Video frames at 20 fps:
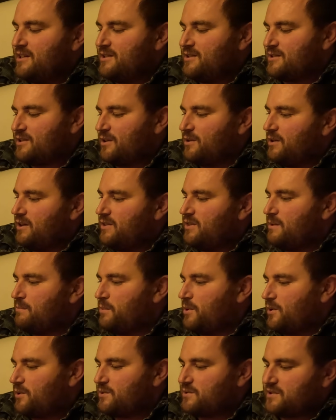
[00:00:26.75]
So in the
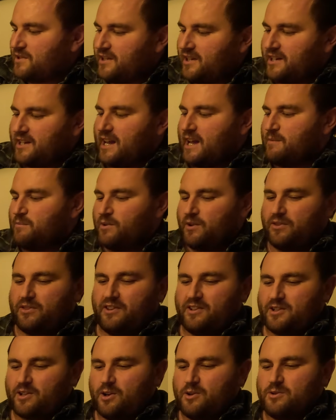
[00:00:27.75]
box it came with
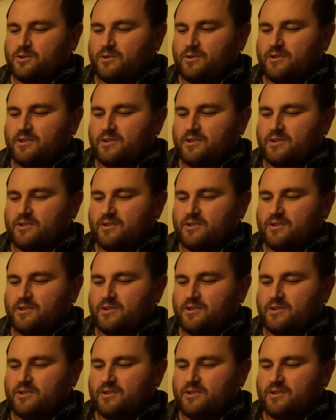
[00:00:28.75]
the toaster